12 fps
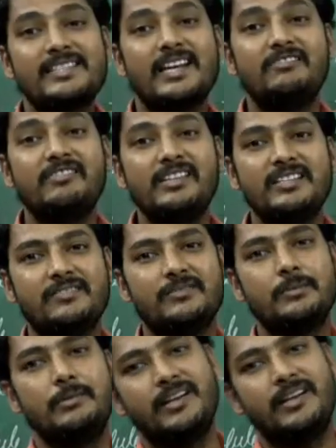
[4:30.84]
service of
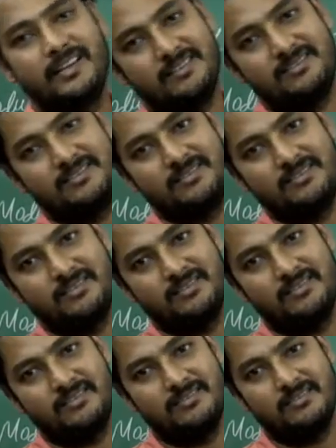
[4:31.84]
the buildings?
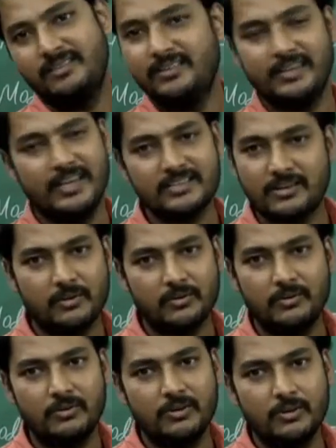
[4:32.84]
Yes or no?
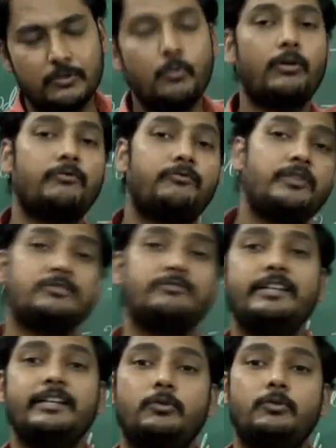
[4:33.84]
So what first
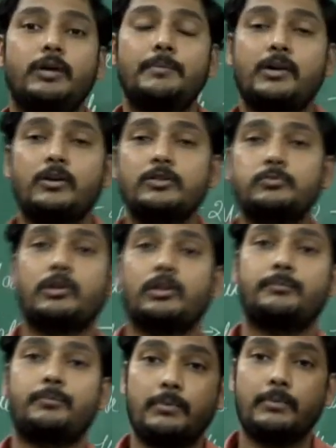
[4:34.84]
we need to come across what all
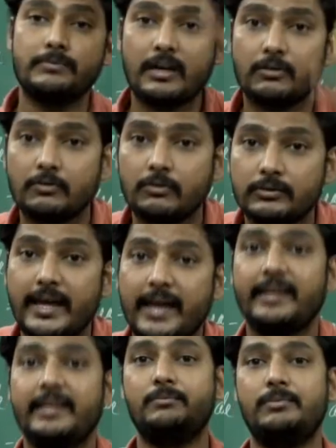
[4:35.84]
the problems are there
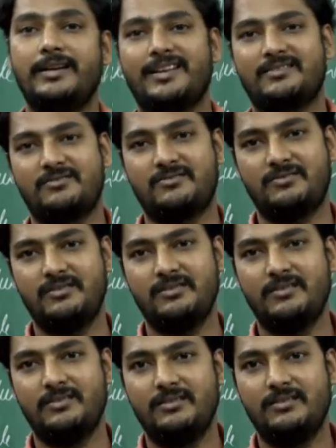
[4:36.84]
in buildings.
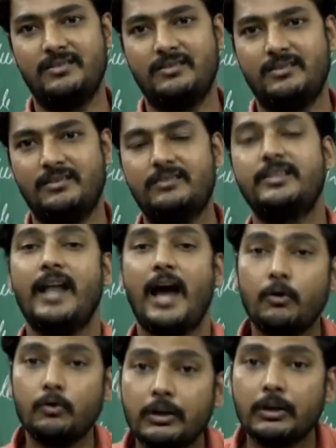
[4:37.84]
Then
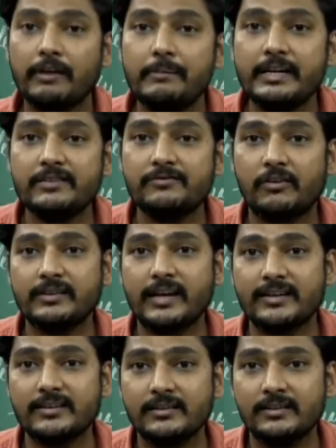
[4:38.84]
how to give remedies for
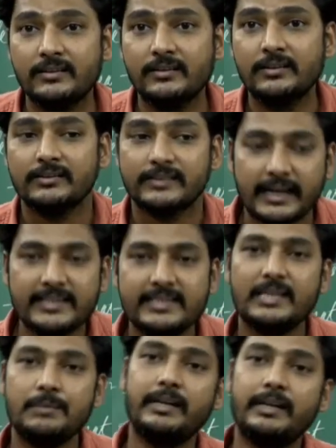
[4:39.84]
that. That is
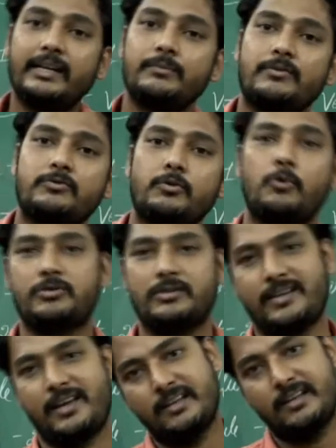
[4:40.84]
nothing but in terms of
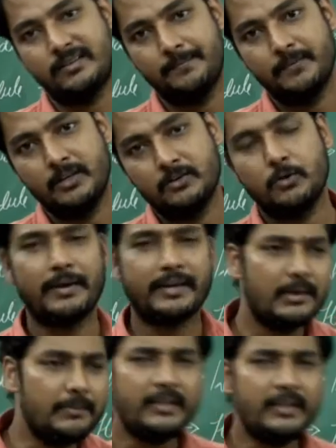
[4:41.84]
solutions, I can say. So by
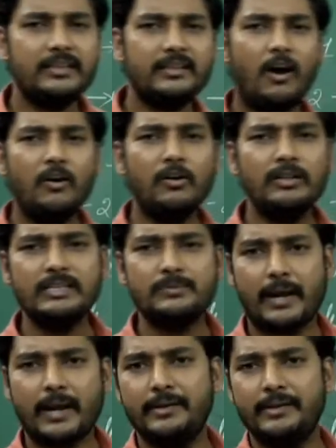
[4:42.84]
keeping all these
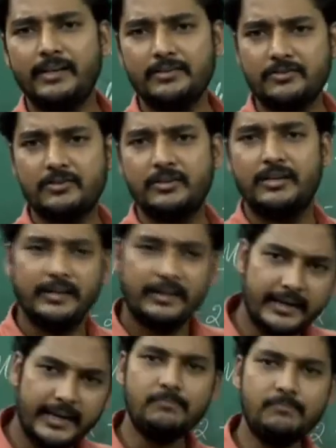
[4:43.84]
parameters
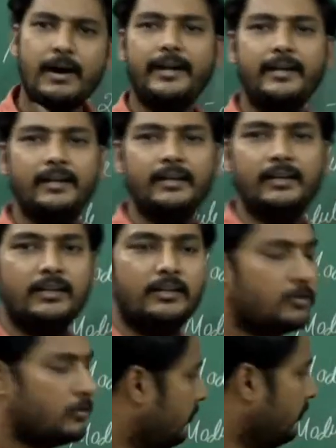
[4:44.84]
in mind,
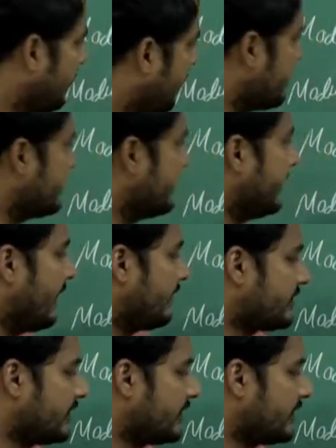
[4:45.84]
so the university has